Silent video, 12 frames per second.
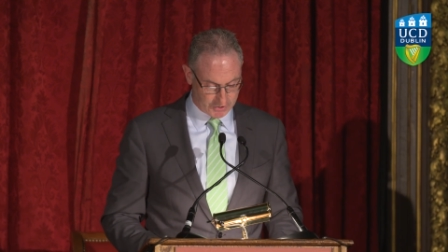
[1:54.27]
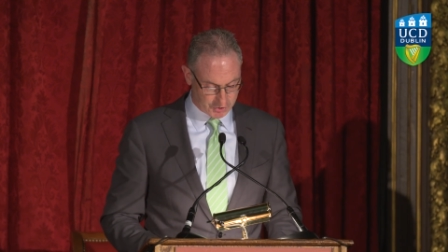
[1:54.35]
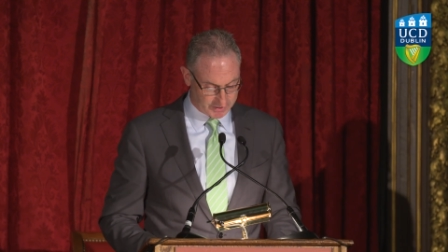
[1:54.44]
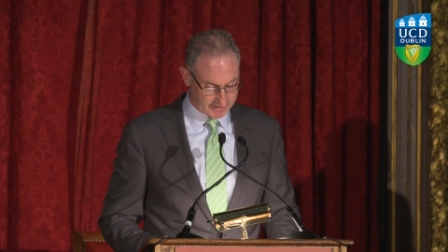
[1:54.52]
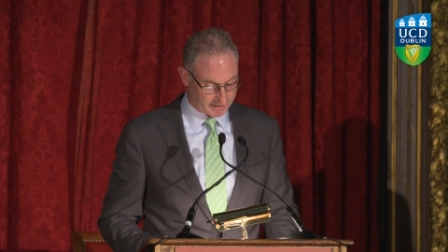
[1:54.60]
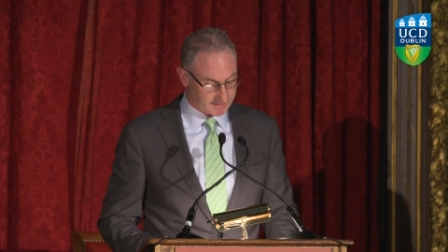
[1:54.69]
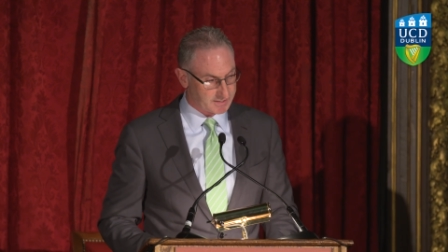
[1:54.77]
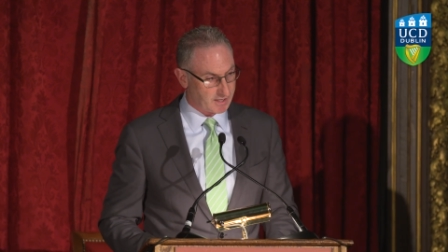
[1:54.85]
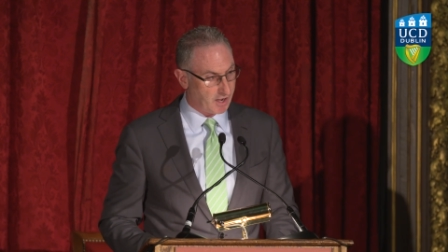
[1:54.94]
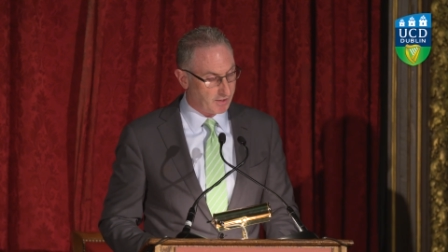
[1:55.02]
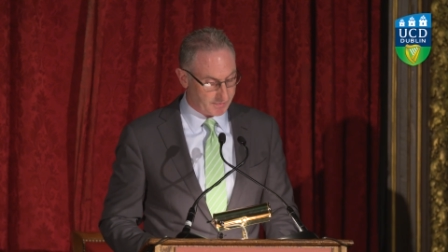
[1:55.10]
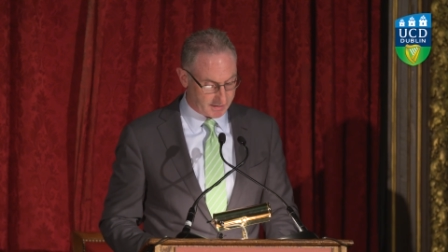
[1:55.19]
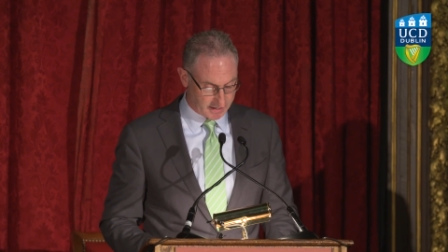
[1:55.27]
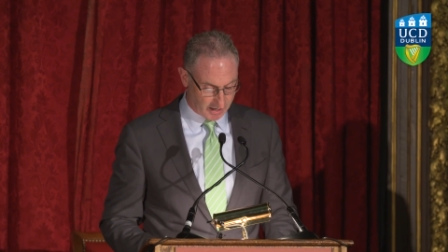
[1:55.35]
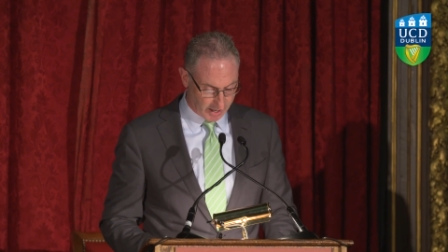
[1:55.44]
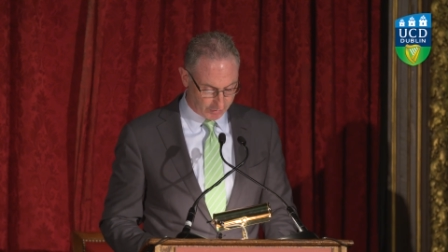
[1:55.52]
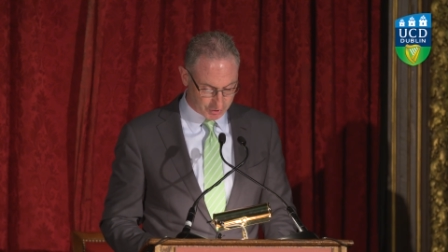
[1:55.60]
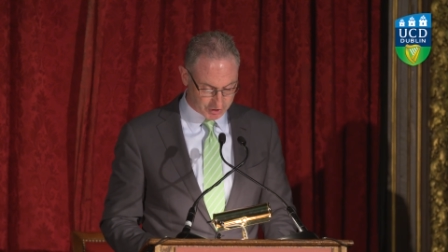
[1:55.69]
She sits on the
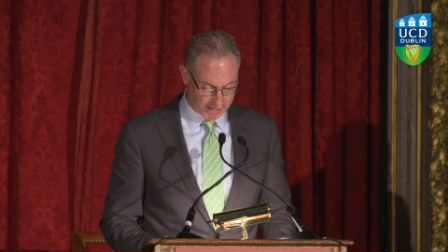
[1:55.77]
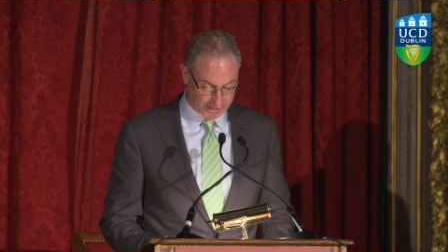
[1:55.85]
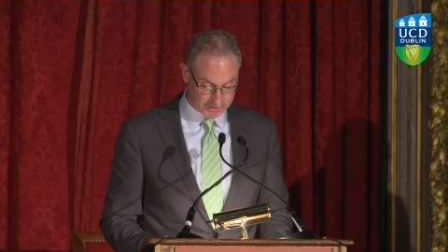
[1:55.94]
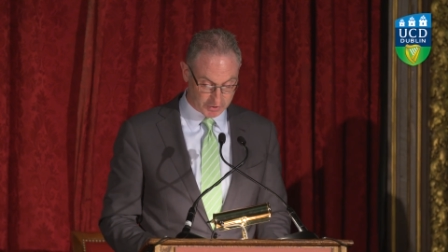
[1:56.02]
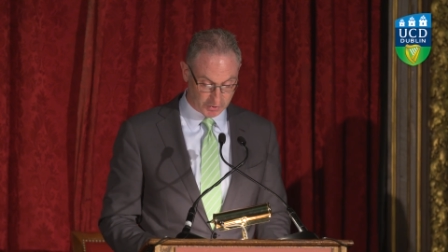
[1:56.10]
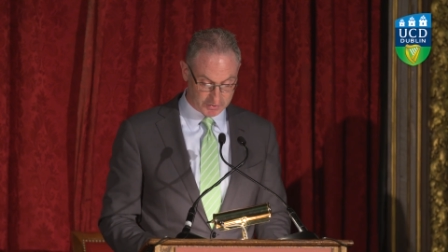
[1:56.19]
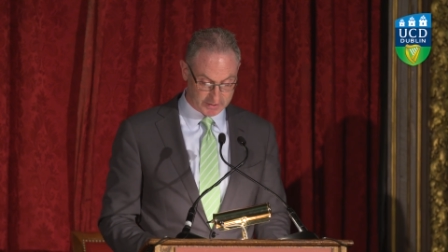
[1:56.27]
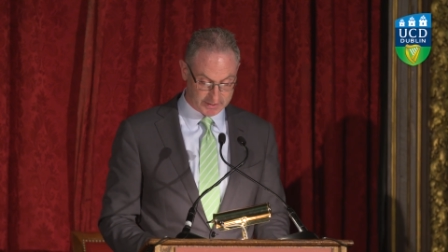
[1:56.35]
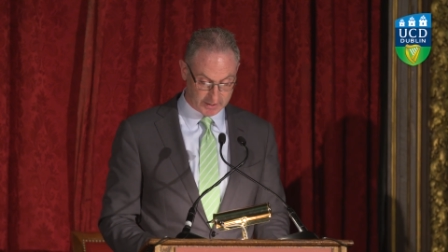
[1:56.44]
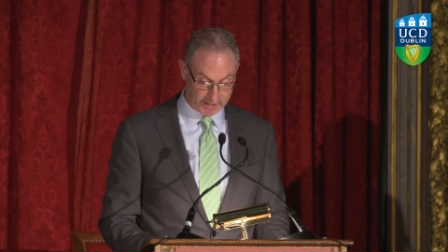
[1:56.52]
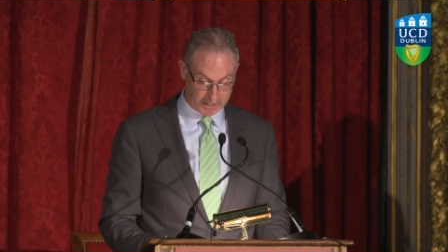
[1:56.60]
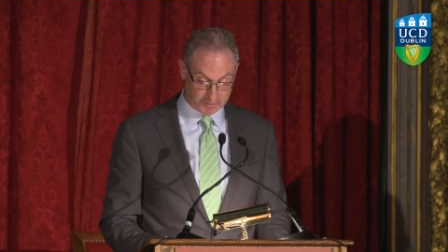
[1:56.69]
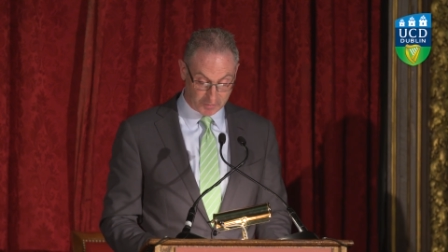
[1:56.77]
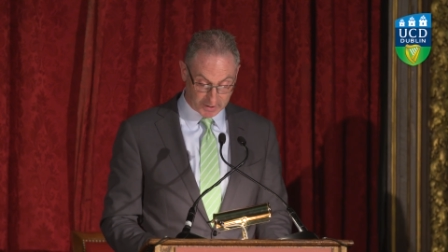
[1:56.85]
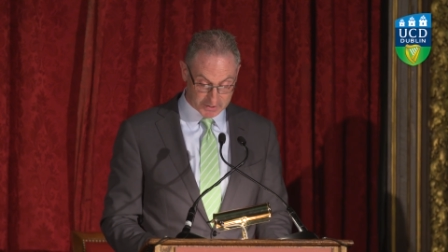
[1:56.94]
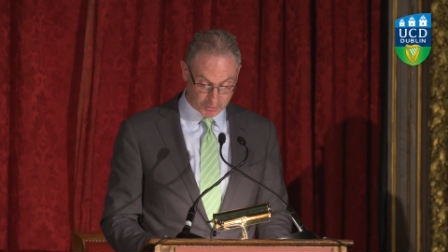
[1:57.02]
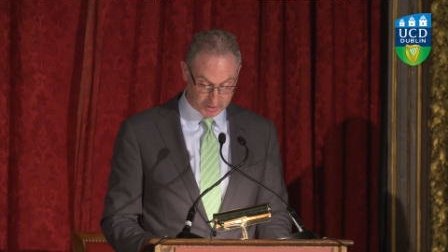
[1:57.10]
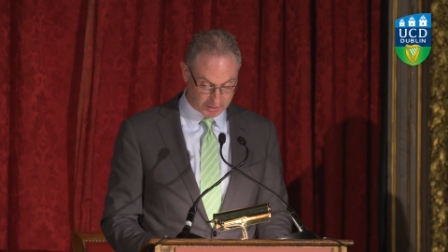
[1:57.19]
Irish Cancer Society
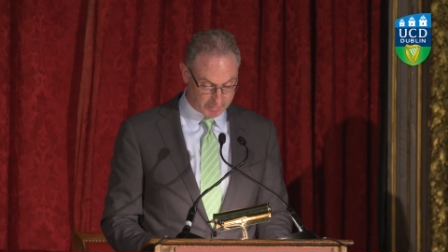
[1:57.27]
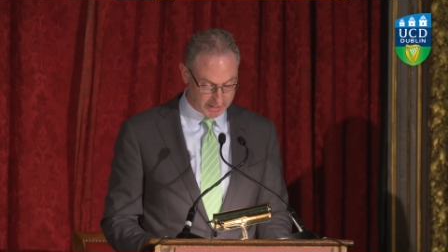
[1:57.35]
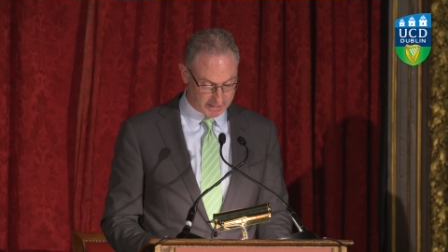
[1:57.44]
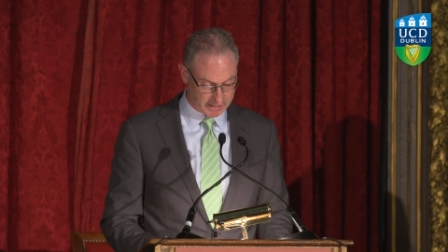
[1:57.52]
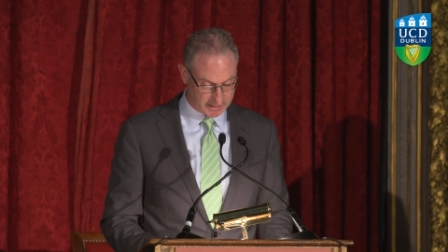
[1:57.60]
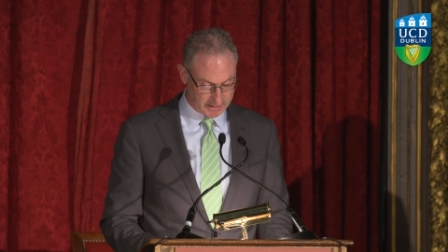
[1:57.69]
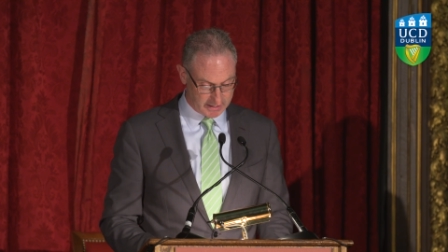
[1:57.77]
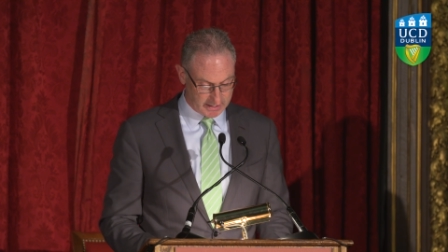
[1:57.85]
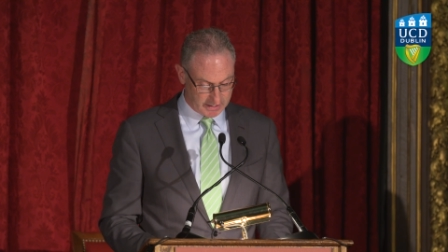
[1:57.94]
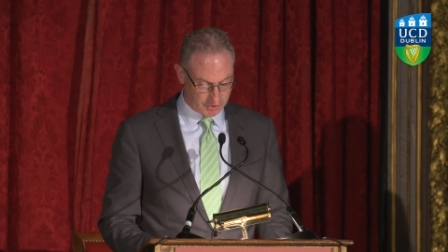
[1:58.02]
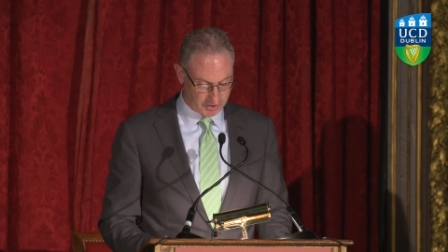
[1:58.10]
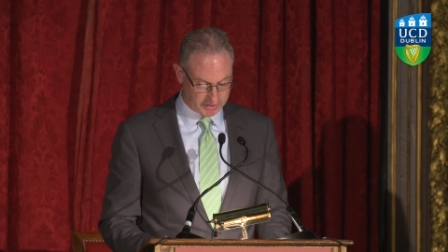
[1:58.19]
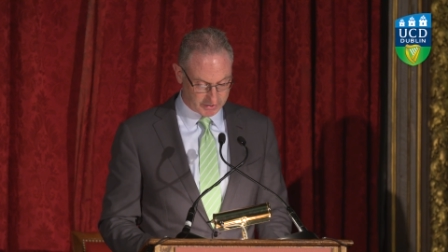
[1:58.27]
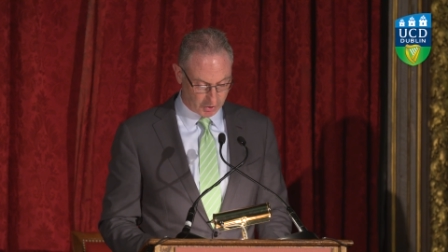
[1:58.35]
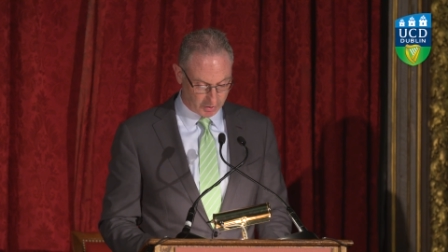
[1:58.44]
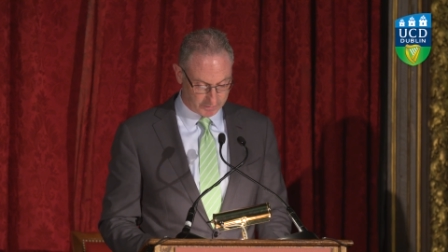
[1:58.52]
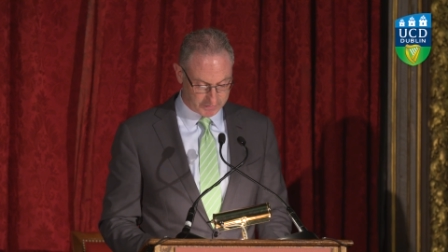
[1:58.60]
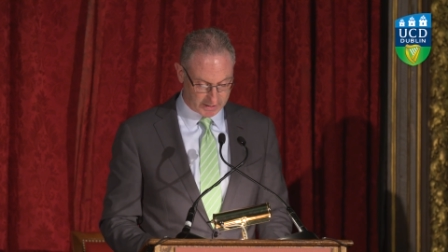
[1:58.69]
Advisory Committee. She
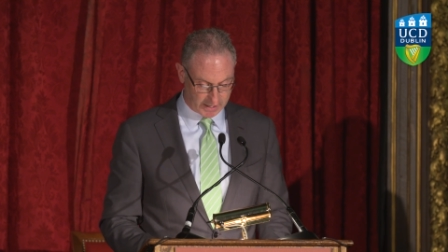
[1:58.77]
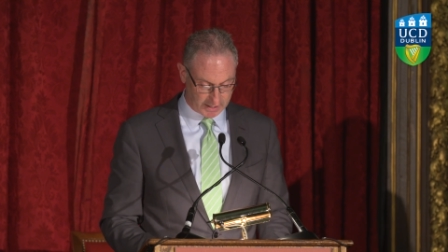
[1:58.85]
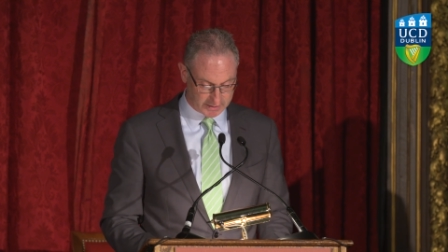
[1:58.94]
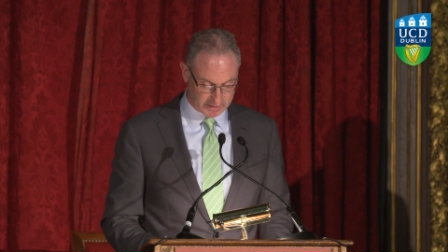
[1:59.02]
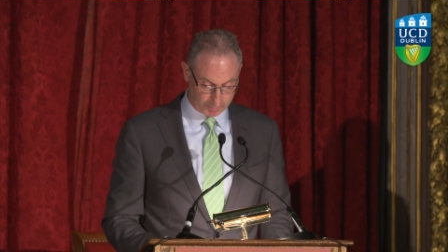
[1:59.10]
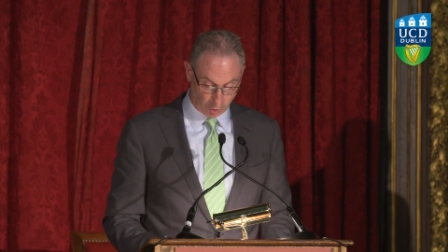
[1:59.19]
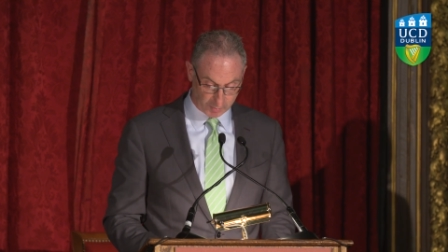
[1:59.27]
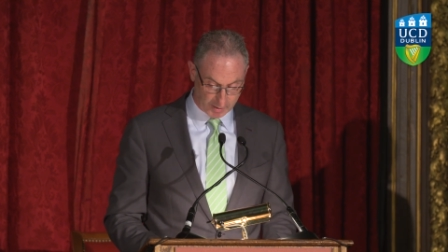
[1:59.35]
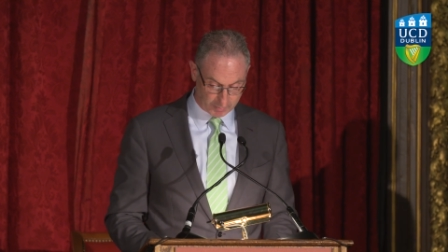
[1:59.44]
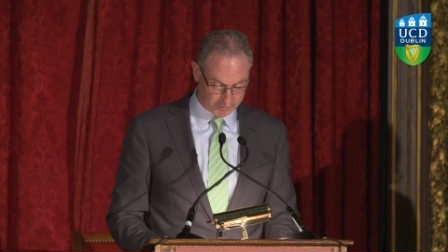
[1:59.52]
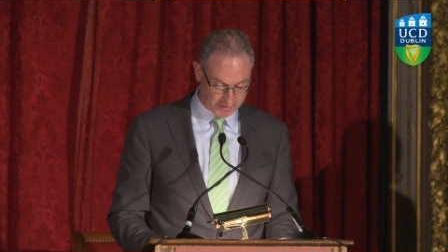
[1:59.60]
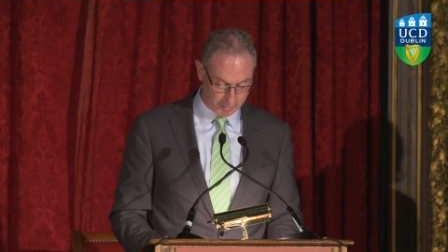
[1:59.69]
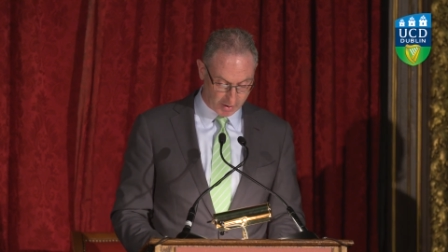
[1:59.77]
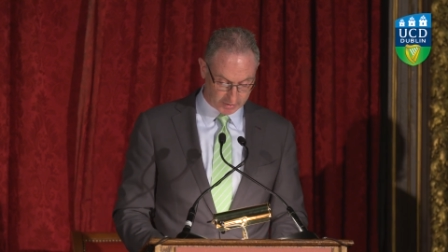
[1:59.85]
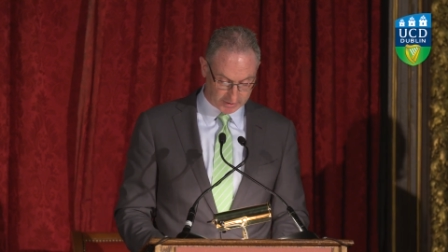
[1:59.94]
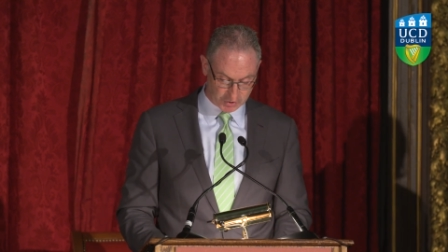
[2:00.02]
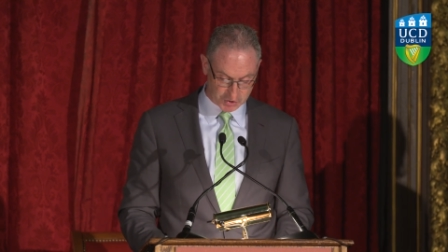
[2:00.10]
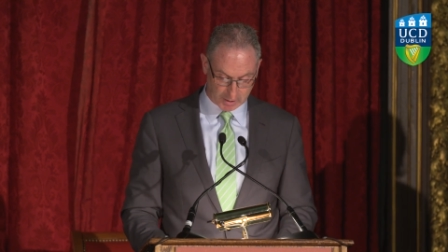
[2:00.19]
served as a board member of the
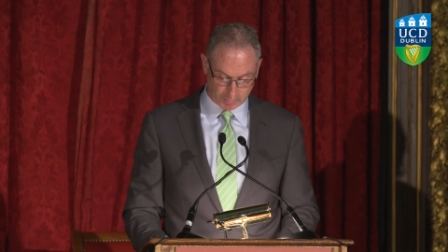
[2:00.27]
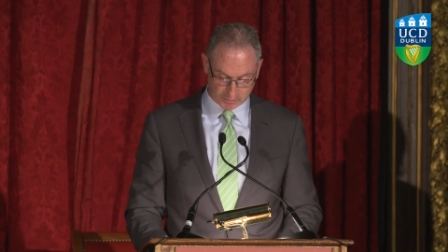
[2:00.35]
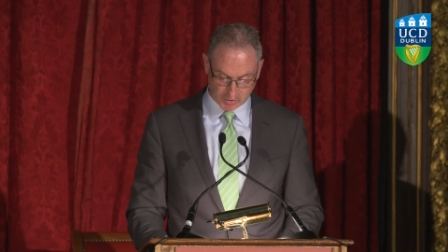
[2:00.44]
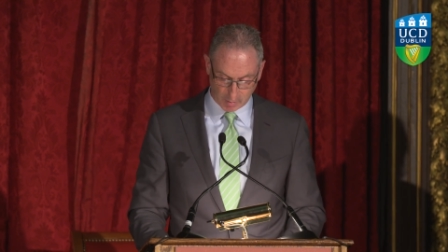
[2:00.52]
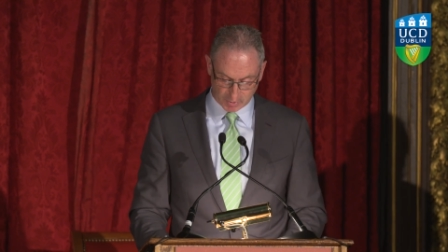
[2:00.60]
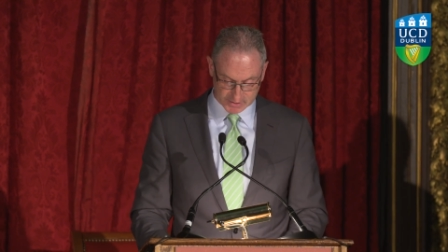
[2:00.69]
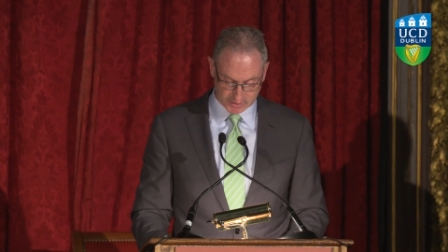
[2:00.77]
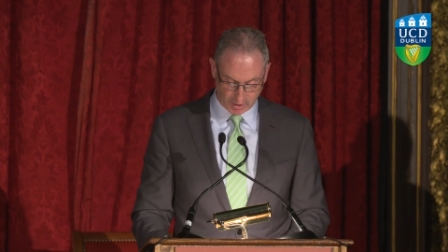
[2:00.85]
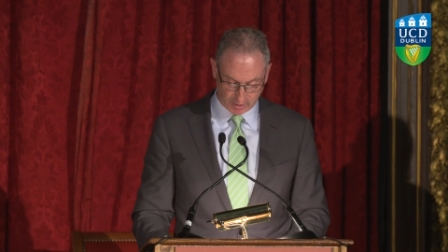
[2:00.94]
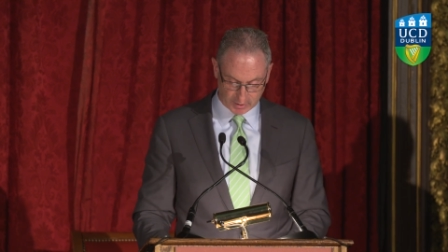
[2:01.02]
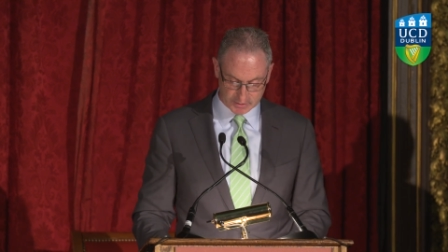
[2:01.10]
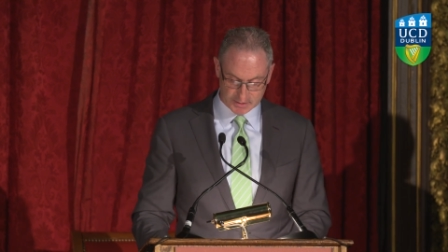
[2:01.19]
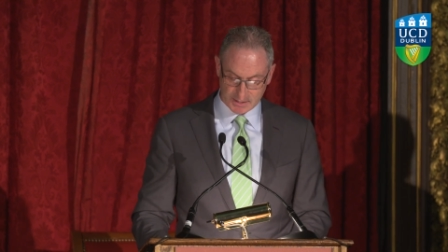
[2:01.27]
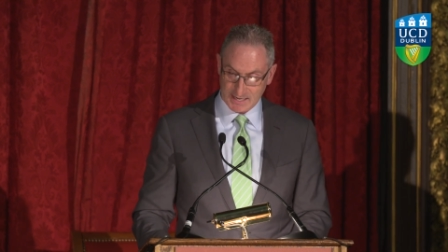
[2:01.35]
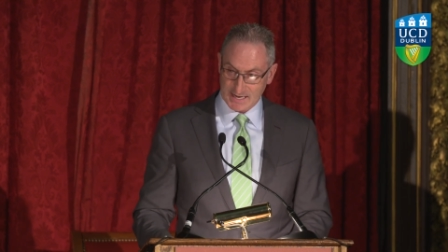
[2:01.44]
American Chamber of Commerce in Ireland.